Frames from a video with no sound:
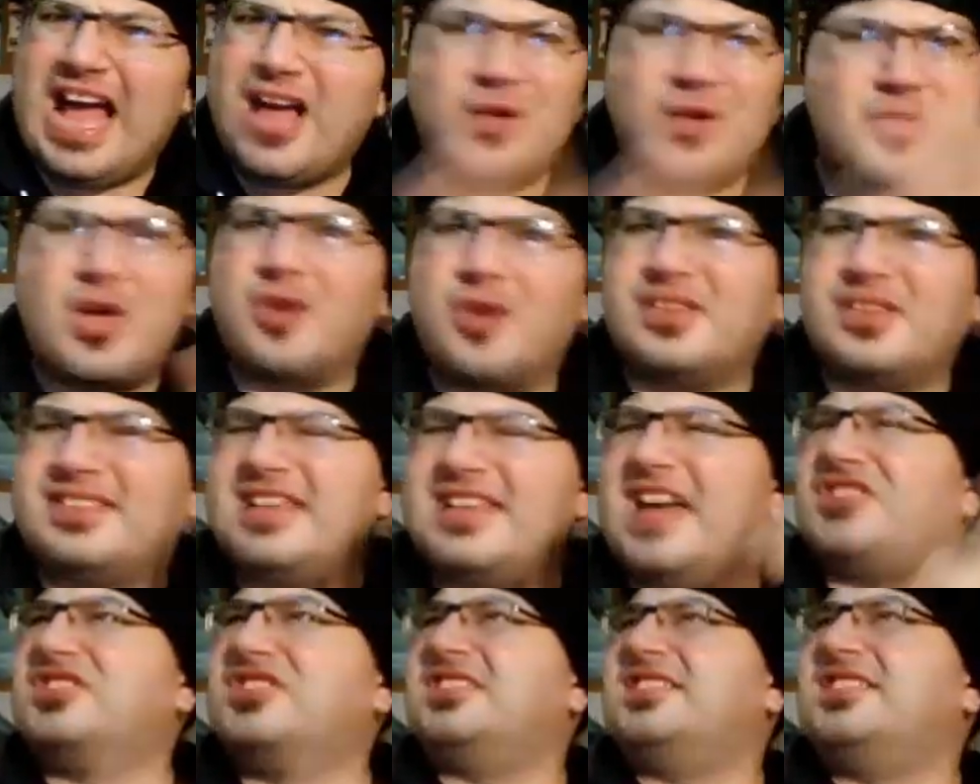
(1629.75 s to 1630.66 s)
I don't know.
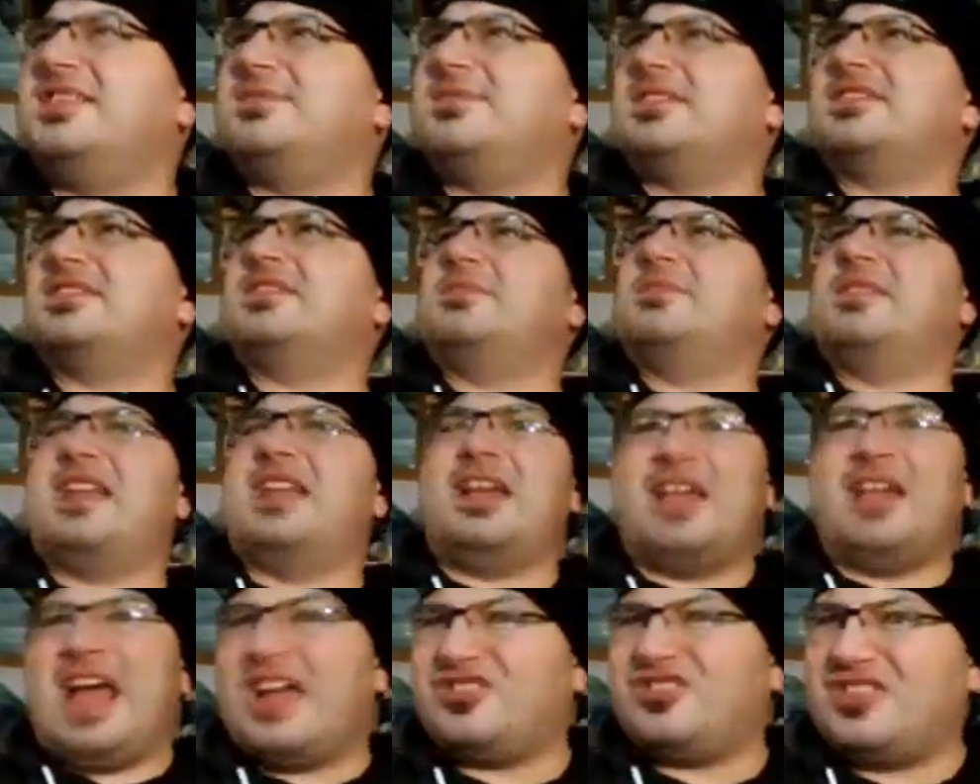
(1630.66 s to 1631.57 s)
This actually seems like something
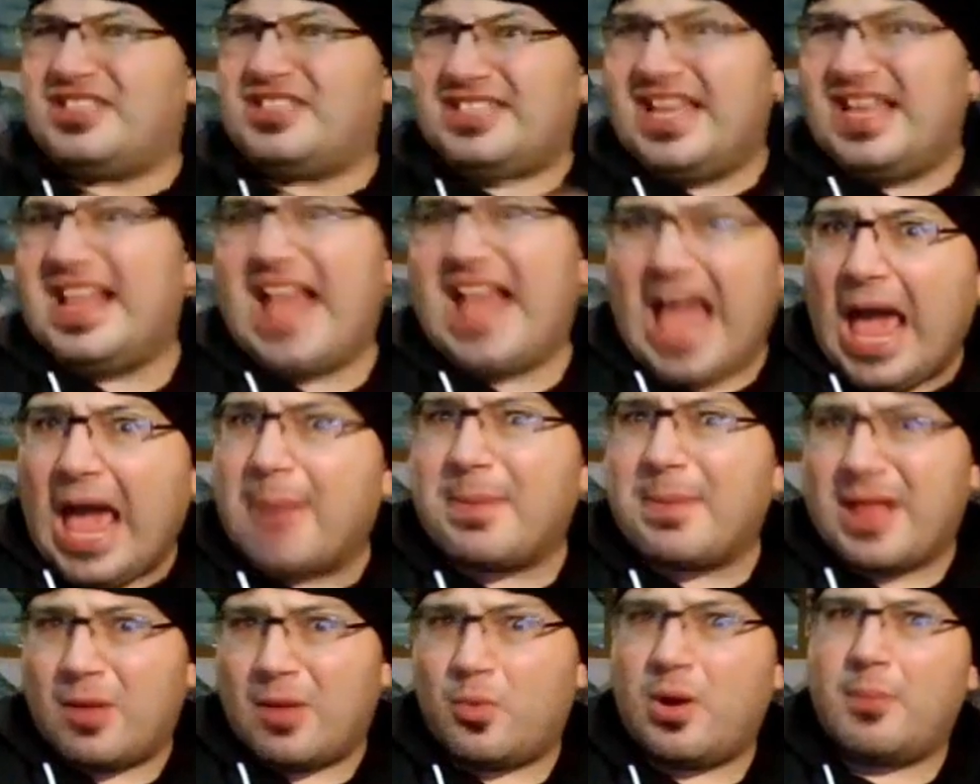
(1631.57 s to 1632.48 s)
that actually did
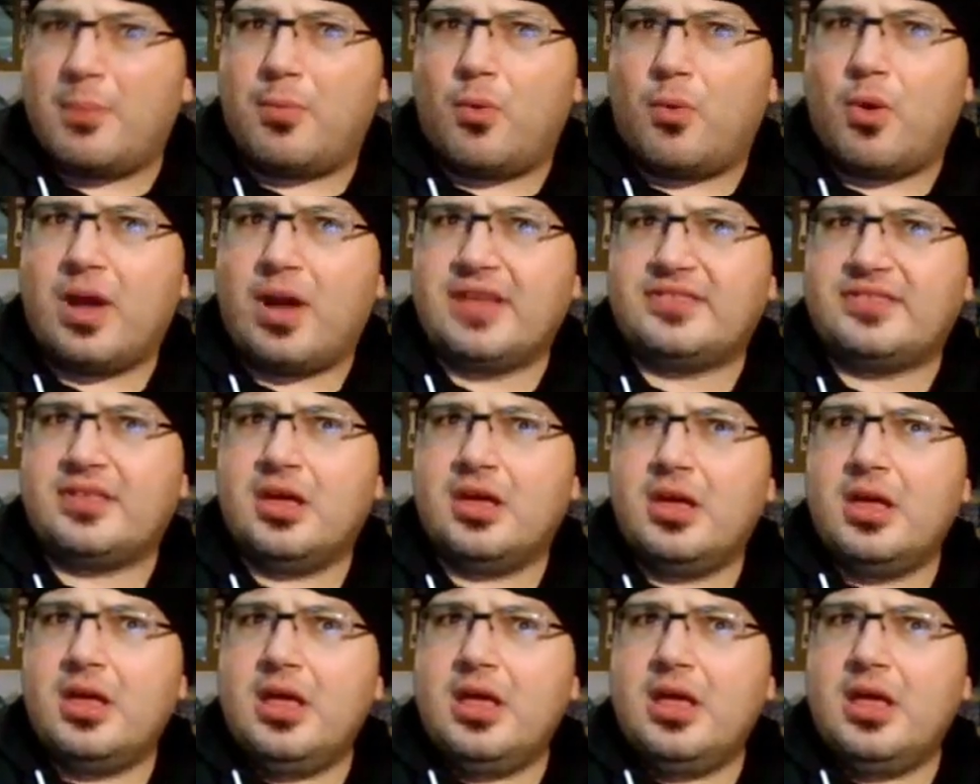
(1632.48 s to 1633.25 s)
happen at one point,